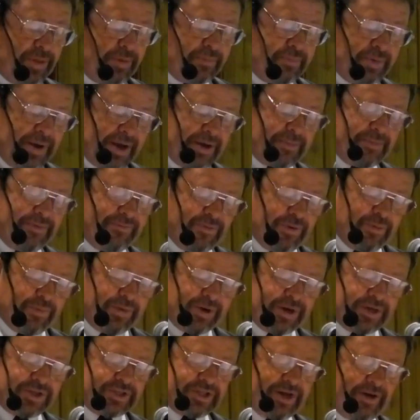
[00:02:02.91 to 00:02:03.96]
with a pick before
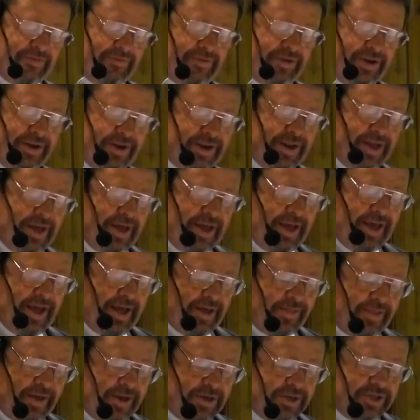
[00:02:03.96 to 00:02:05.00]
we could shovel it,
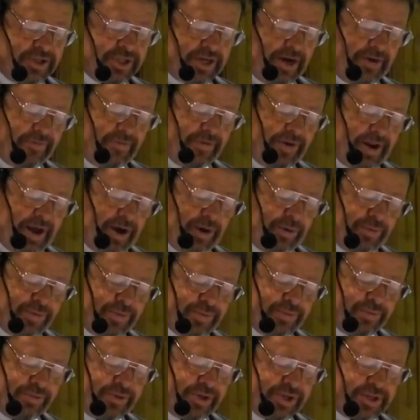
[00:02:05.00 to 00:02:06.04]
and then shove it
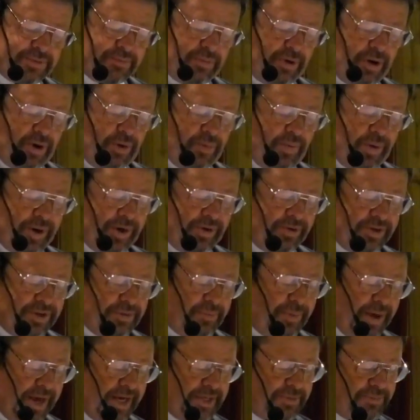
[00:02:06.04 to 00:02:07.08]
out through the small window in
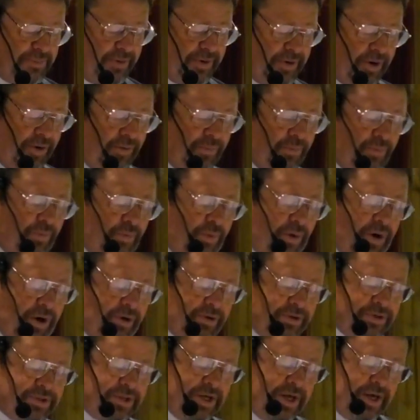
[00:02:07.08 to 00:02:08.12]
the basement
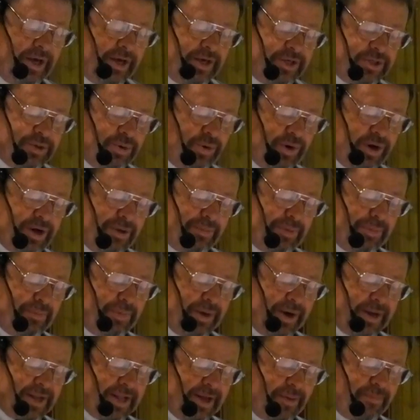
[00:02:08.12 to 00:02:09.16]
walls so it could be
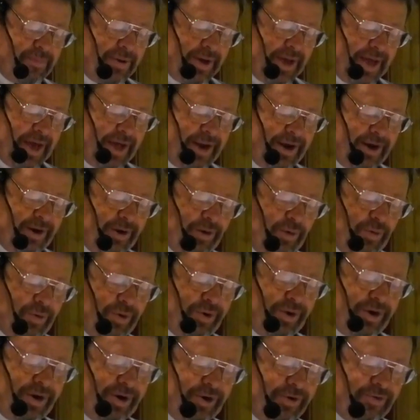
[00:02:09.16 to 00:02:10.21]
picked up again and
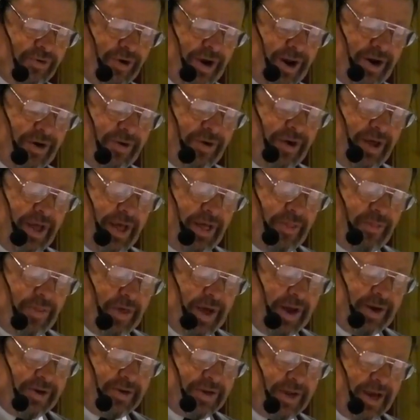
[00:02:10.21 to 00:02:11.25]
loaded in a trailer,
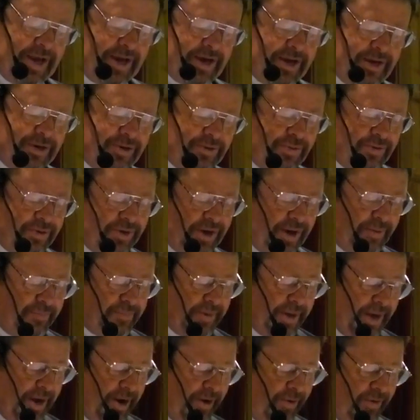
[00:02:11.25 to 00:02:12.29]
then taken to a
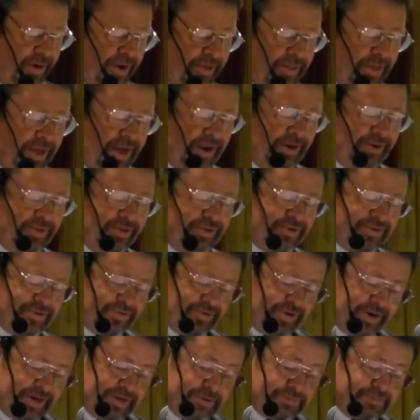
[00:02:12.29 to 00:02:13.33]
dumping area at the end of the
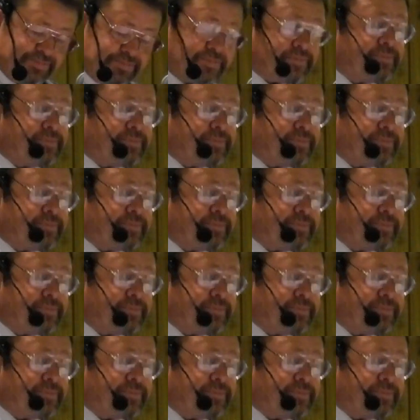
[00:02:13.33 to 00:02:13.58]
street.